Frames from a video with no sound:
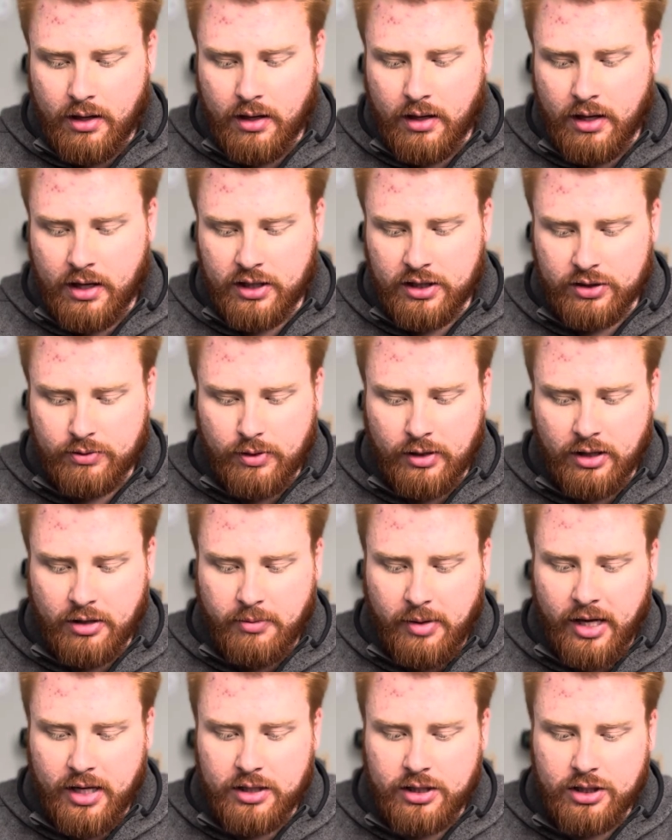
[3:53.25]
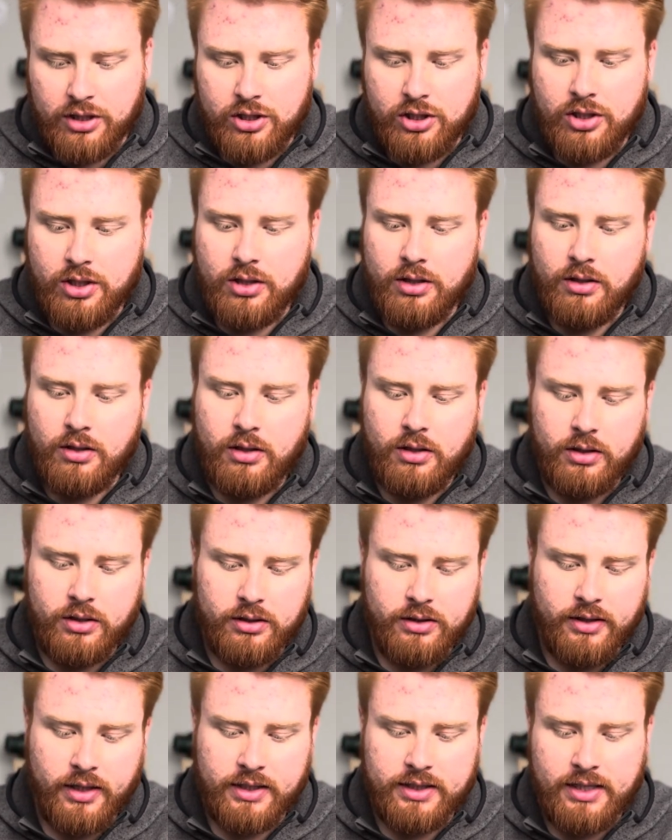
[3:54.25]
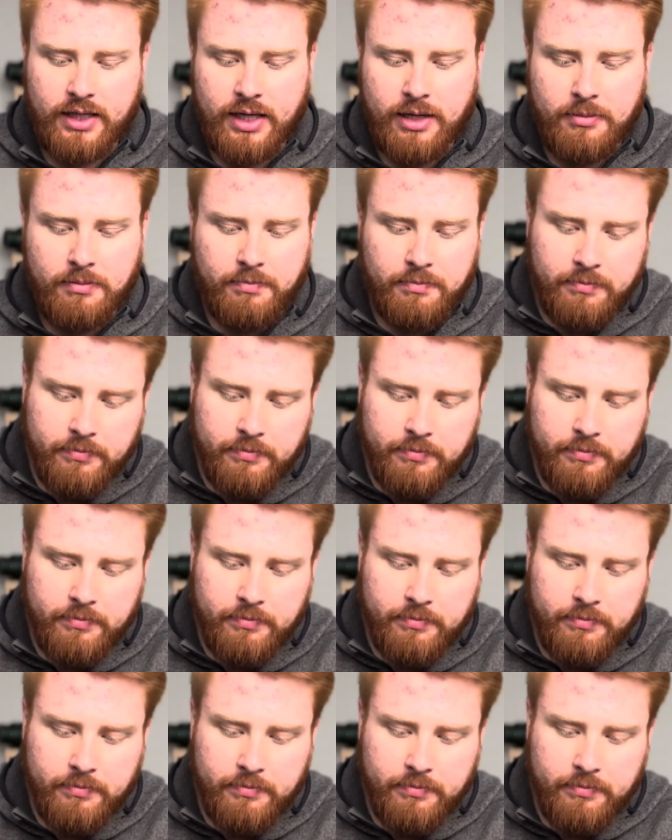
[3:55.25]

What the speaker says: an Israeli bandage, duct tape.